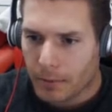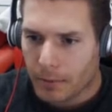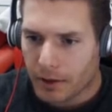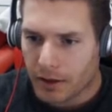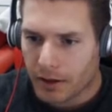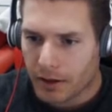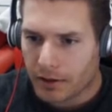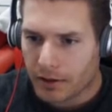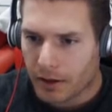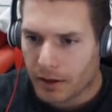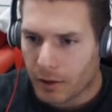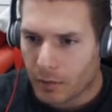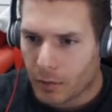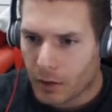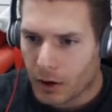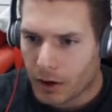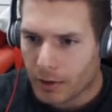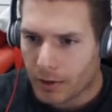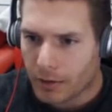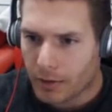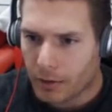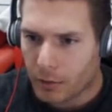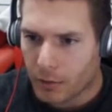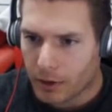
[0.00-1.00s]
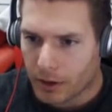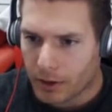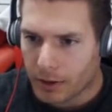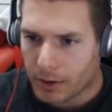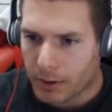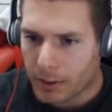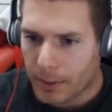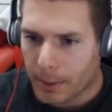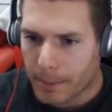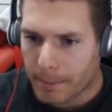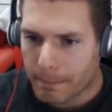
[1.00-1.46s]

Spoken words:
because I want the one